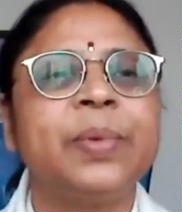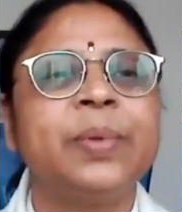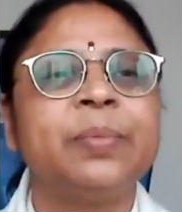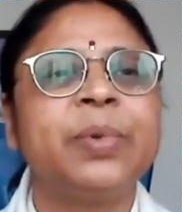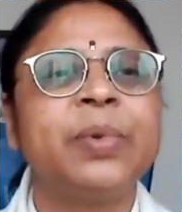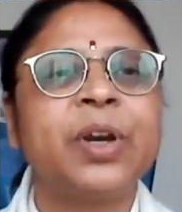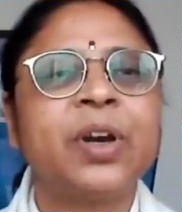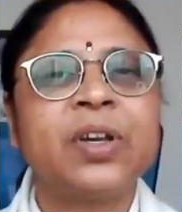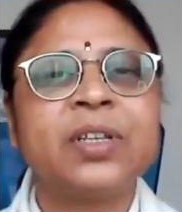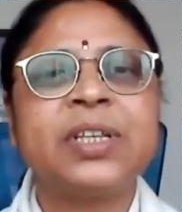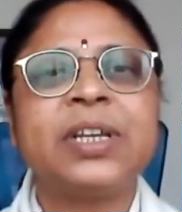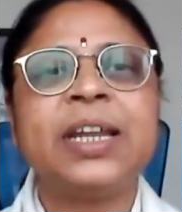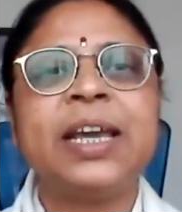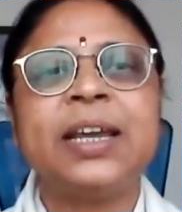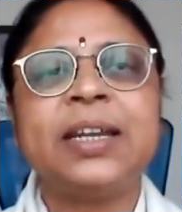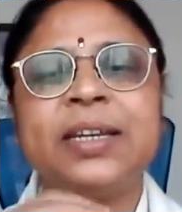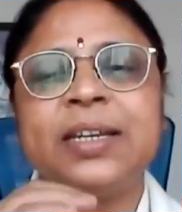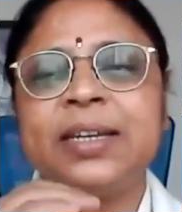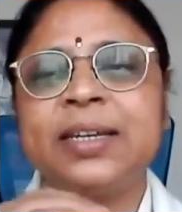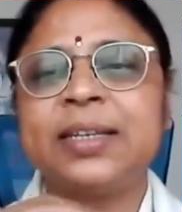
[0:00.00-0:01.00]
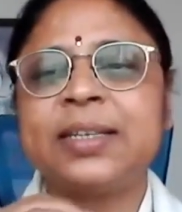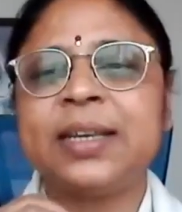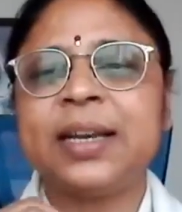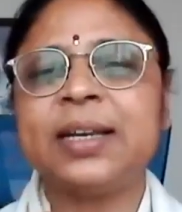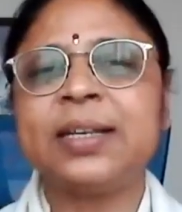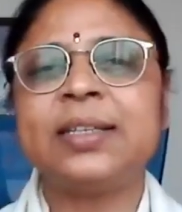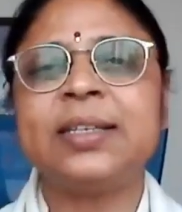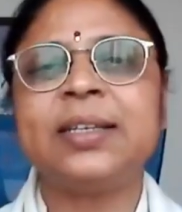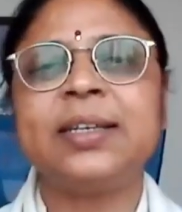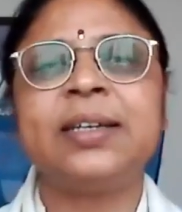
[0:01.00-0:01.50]
because the deity
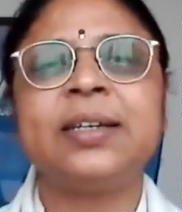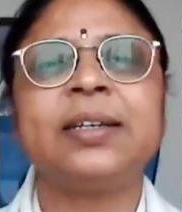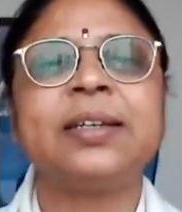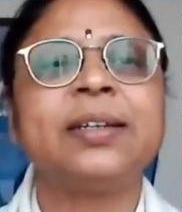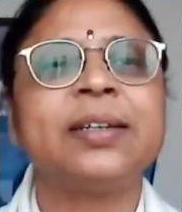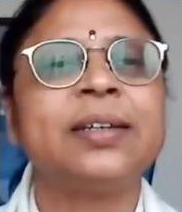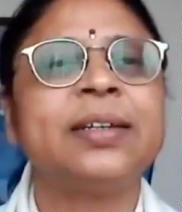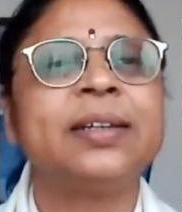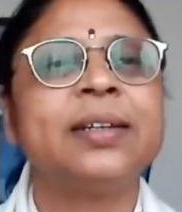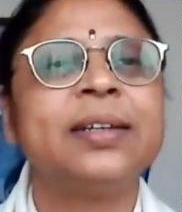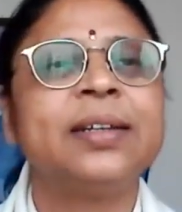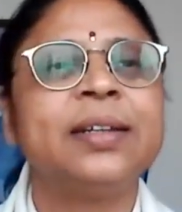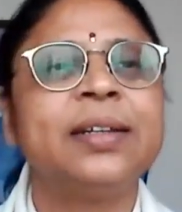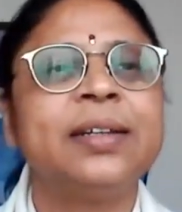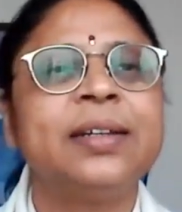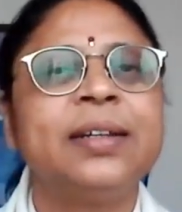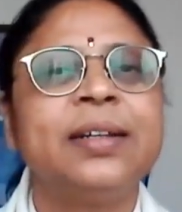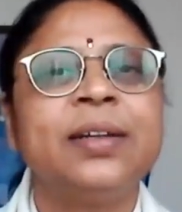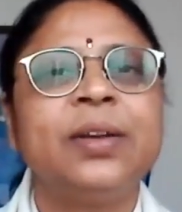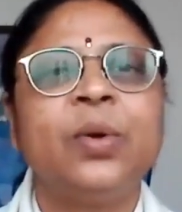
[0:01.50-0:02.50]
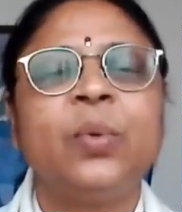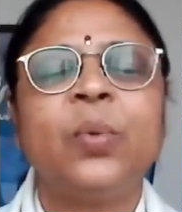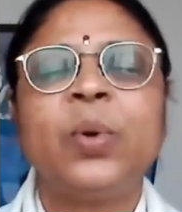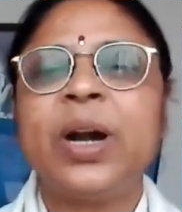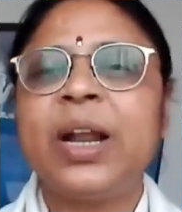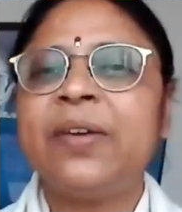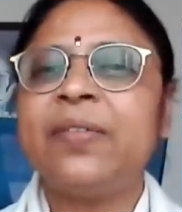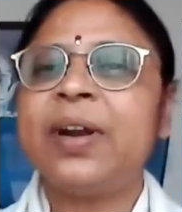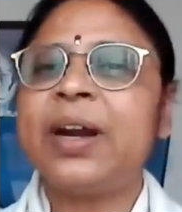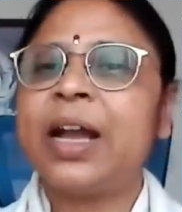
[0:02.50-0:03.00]
resides here.
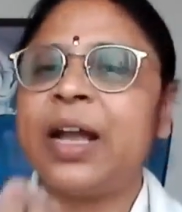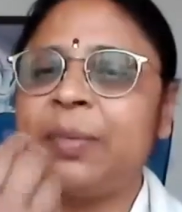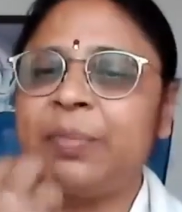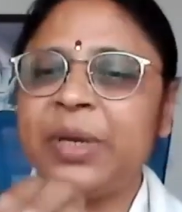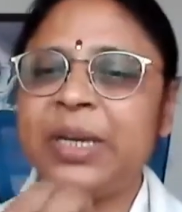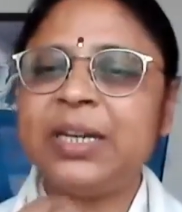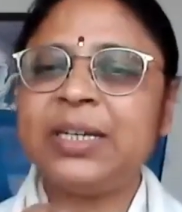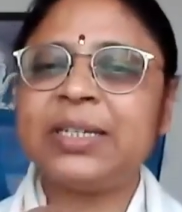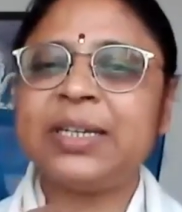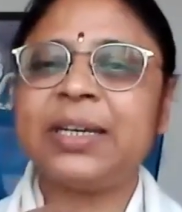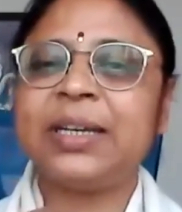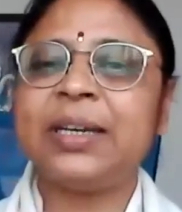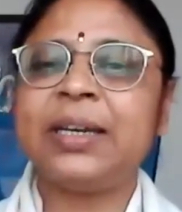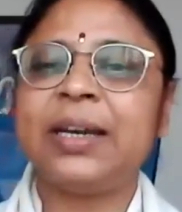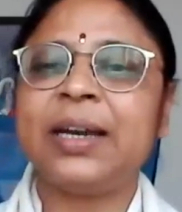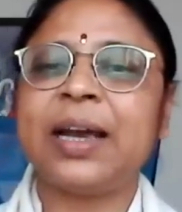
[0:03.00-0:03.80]
Whatever I'm eating,